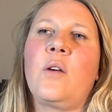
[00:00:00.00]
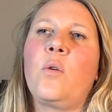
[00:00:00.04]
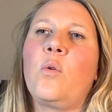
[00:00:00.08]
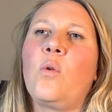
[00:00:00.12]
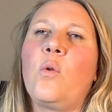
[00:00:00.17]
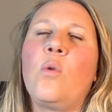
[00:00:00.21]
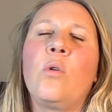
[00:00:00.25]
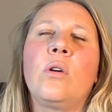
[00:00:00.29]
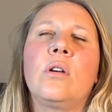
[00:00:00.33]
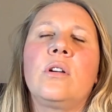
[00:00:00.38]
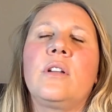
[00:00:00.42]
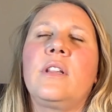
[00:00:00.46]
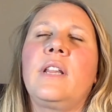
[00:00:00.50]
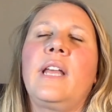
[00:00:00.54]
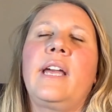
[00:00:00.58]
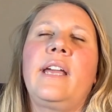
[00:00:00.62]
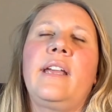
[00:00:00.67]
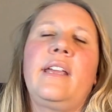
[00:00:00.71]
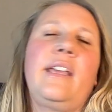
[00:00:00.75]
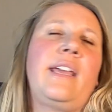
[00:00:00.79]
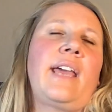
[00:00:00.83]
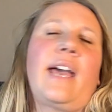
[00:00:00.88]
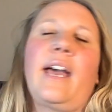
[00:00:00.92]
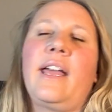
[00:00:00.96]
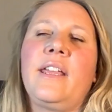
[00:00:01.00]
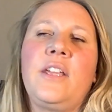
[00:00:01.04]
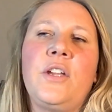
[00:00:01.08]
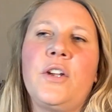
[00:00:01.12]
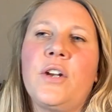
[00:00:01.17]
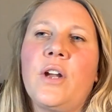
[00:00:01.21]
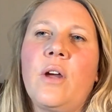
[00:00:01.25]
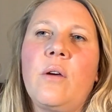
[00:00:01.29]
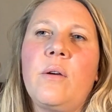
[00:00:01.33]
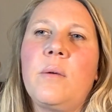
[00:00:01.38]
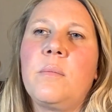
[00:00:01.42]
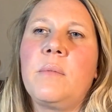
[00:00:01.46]
or like, yeah,
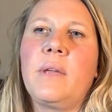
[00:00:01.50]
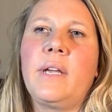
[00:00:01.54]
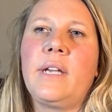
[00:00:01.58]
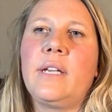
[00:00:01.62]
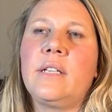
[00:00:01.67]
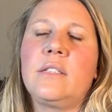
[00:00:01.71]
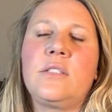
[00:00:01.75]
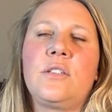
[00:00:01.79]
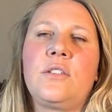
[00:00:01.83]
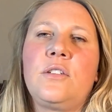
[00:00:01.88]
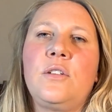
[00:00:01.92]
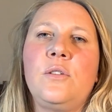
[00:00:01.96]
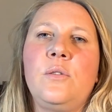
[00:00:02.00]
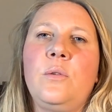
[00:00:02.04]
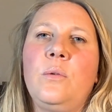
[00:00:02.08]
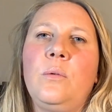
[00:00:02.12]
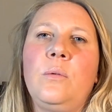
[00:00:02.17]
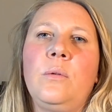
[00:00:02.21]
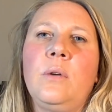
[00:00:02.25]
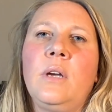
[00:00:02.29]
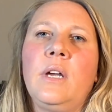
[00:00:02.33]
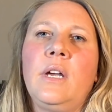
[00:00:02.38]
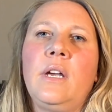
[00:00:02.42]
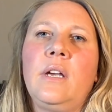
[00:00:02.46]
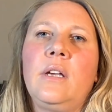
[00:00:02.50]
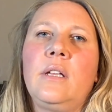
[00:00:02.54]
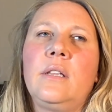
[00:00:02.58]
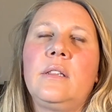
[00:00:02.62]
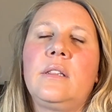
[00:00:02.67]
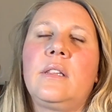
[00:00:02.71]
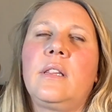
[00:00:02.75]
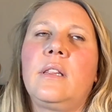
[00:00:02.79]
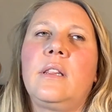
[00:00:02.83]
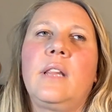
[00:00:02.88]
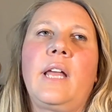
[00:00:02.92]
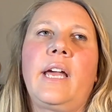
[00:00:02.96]
I'm like, it's
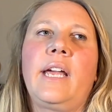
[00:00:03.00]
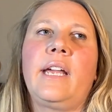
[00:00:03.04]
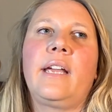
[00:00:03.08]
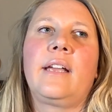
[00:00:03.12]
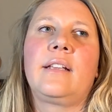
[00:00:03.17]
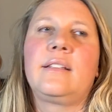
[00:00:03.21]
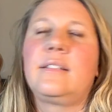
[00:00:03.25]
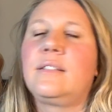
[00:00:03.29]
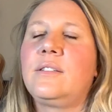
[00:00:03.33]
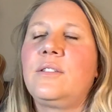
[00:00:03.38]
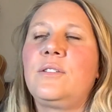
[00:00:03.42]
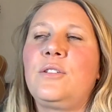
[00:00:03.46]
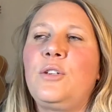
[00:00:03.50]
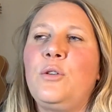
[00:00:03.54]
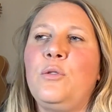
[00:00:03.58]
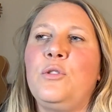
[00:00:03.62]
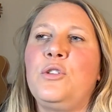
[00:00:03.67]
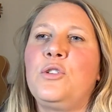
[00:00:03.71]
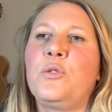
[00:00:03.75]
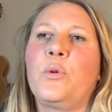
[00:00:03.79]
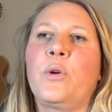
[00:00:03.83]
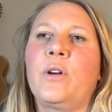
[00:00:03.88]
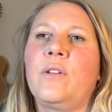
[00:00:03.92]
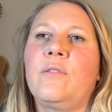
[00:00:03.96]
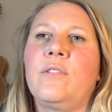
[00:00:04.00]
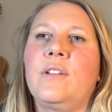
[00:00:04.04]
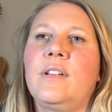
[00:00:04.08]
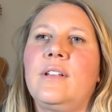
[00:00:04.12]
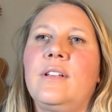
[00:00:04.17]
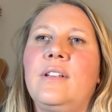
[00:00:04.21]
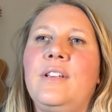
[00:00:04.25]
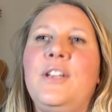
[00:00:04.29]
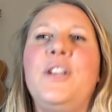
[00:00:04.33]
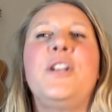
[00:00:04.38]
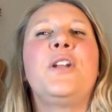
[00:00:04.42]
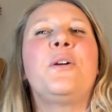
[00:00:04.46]
like, too short of it.
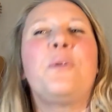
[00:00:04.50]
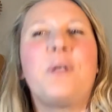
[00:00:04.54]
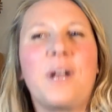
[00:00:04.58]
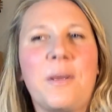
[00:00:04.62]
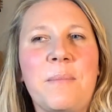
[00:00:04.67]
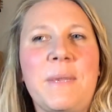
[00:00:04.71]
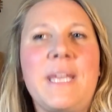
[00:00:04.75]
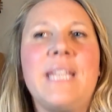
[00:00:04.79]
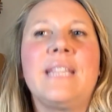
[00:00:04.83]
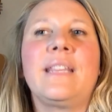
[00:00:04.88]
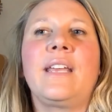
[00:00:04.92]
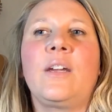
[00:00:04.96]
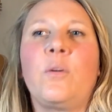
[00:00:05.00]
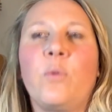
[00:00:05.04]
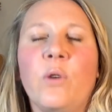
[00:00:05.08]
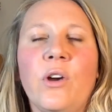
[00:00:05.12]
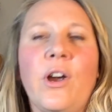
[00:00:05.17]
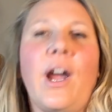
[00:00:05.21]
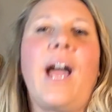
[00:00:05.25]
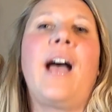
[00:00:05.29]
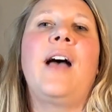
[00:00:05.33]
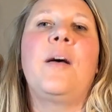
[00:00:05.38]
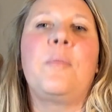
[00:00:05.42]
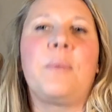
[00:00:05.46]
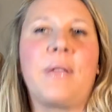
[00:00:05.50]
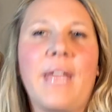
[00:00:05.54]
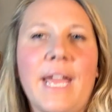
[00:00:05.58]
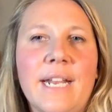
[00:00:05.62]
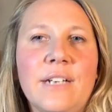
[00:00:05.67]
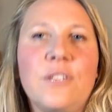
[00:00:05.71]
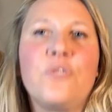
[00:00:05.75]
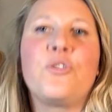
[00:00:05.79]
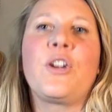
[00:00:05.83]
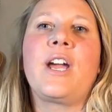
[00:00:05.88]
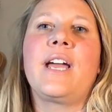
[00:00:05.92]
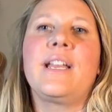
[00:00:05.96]
You know what I mean? Like, we're up
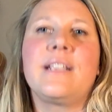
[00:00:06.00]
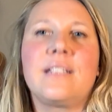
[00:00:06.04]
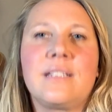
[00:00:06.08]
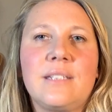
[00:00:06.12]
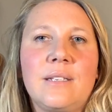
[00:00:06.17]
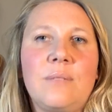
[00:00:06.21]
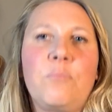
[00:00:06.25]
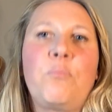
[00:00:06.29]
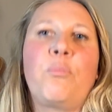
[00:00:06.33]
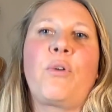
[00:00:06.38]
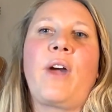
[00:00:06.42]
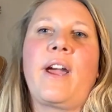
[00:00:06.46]
getting dressed,